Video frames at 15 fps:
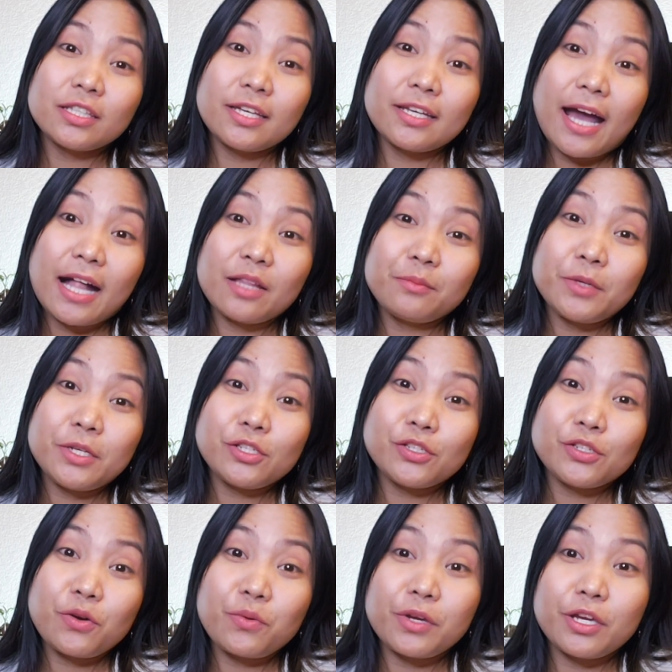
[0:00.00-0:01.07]
that I'll be
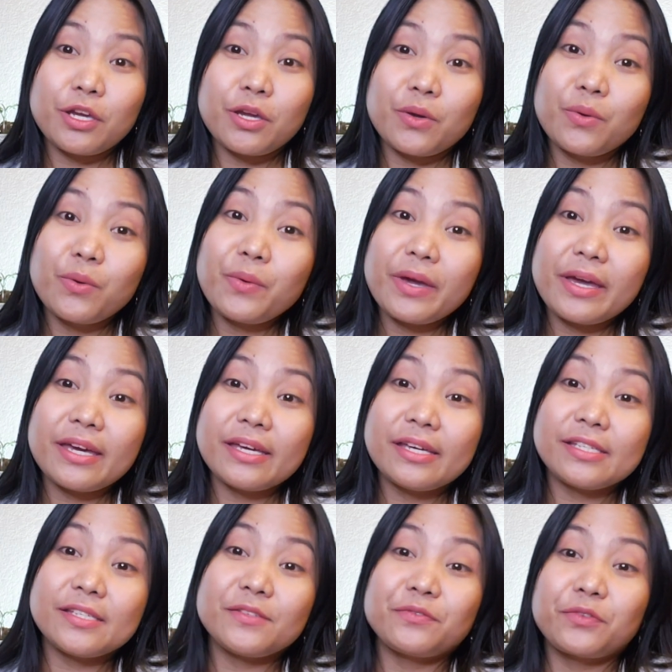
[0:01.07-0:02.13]
showing you
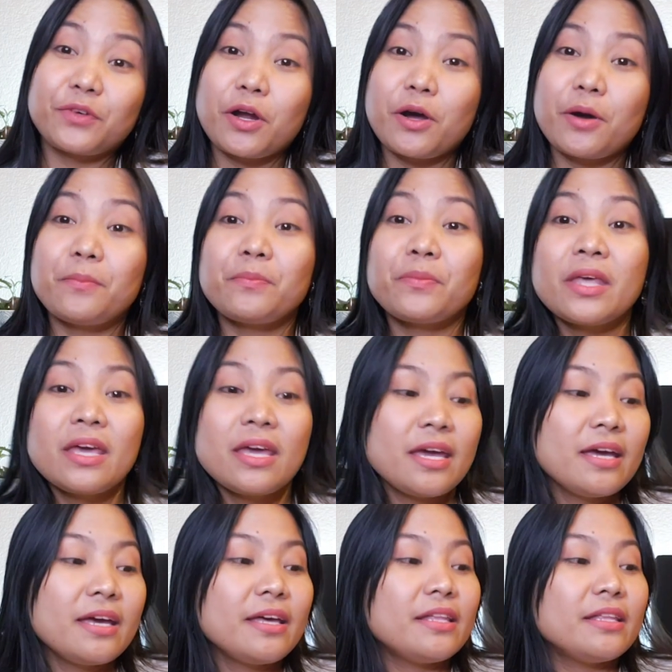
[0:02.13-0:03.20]
is from
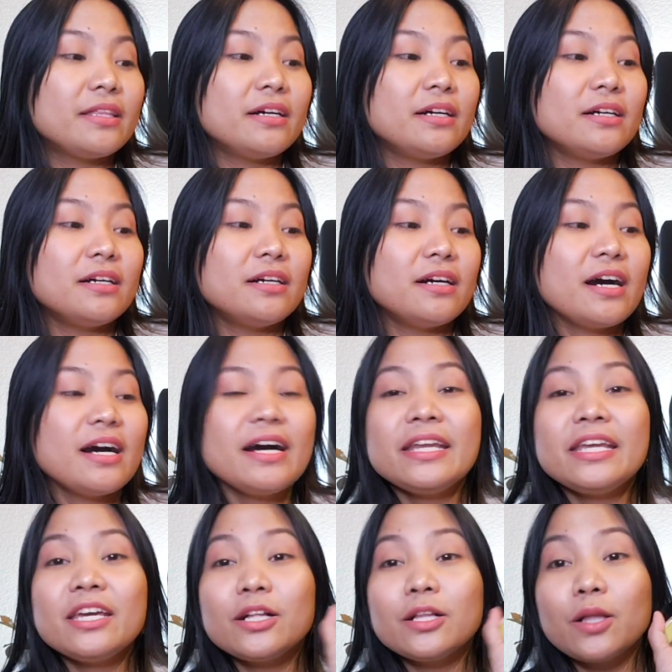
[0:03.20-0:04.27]
the
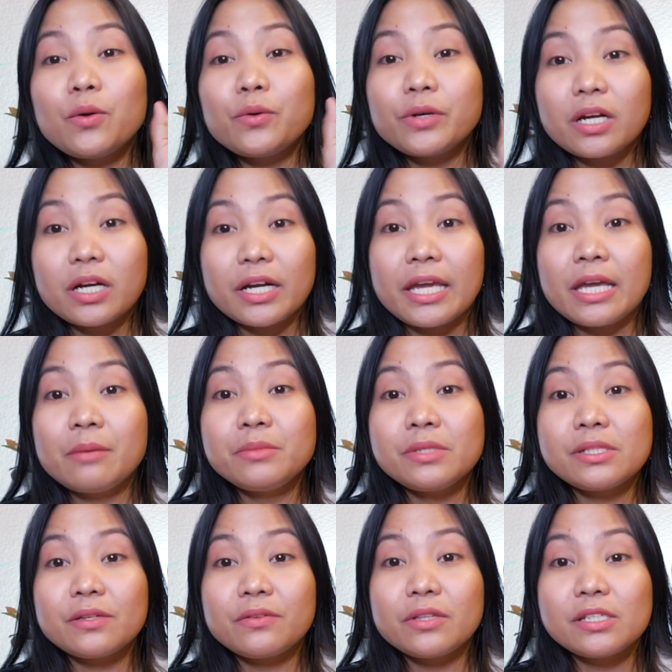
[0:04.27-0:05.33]
Honey Glow Cream.
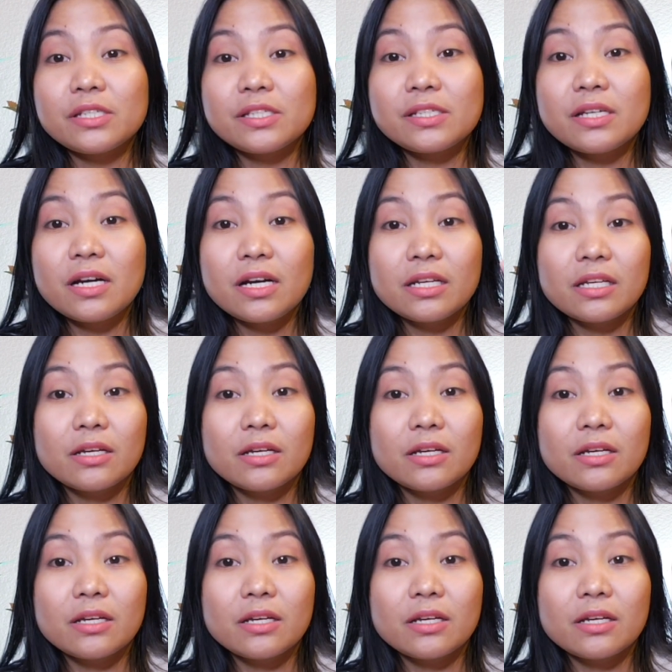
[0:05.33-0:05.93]
So this is the Honey